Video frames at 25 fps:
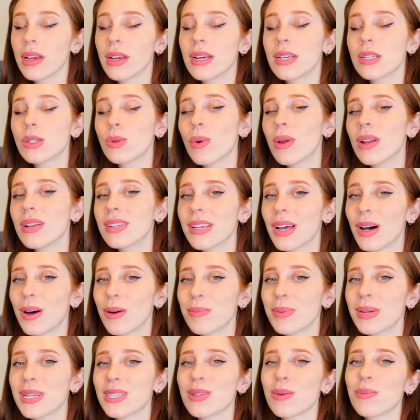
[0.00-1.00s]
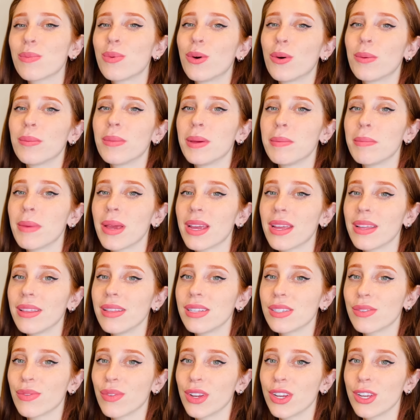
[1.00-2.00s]
as well as helping support me making
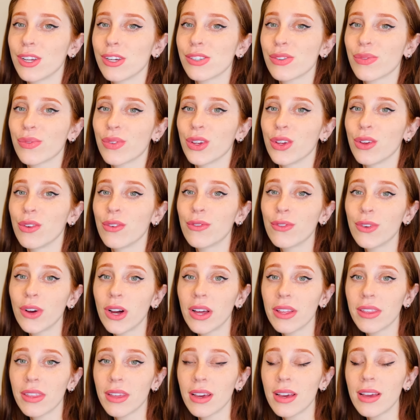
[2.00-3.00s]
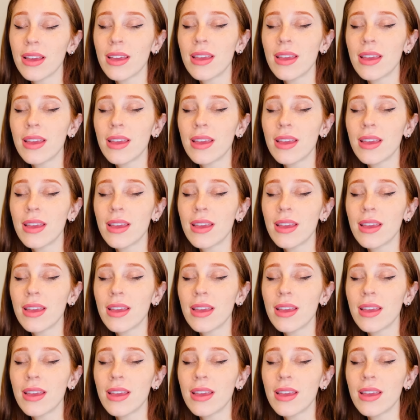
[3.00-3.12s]
these videos for you further.